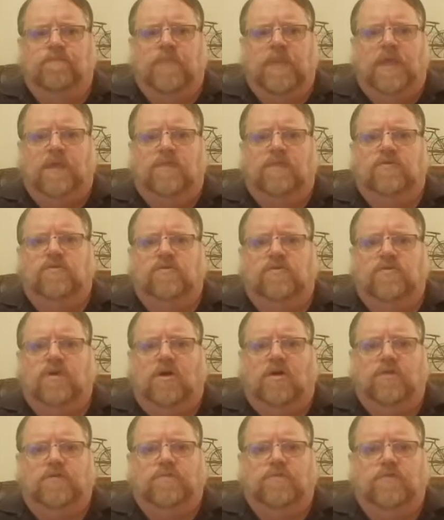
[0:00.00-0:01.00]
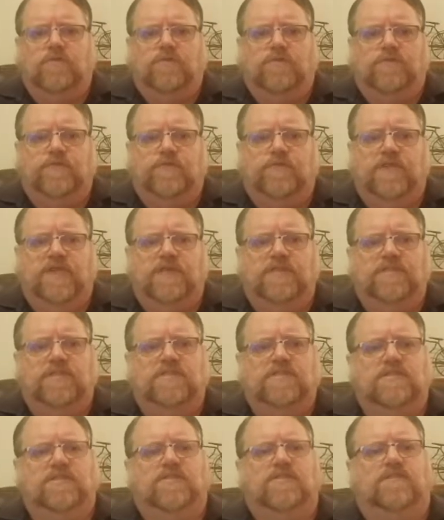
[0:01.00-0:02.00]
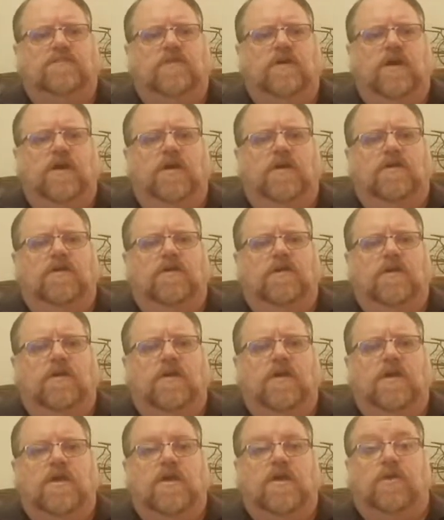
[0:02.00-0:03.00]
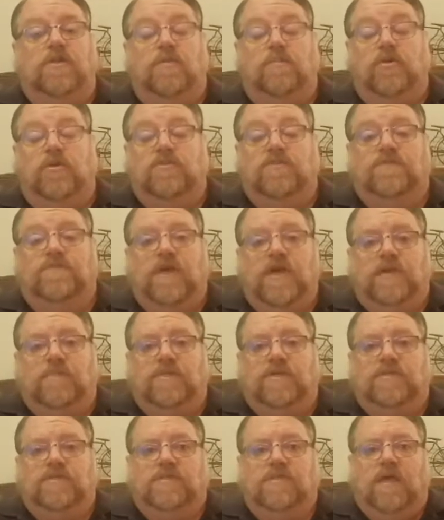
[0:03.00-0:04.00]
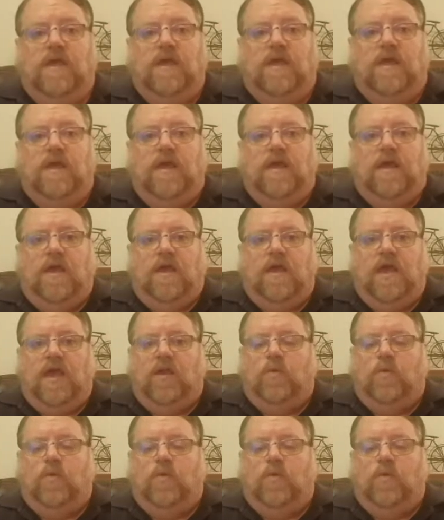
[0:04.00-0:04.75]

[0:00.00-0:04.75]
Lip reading: the so-called proofs for the existence of God. The most famous and